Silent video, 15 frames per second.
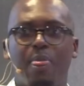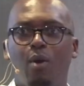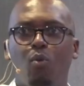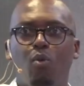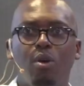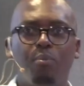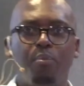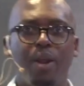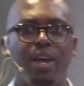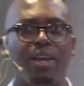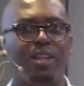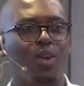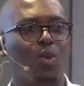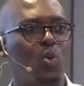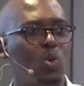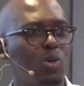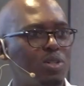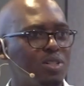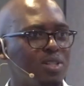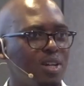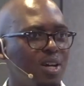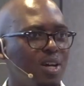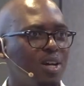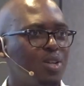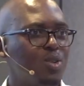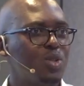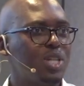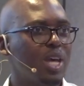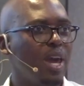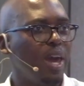will break the rules
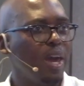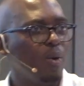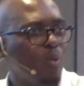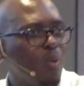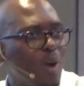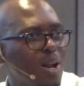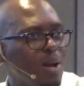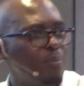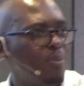to say, hey, we want to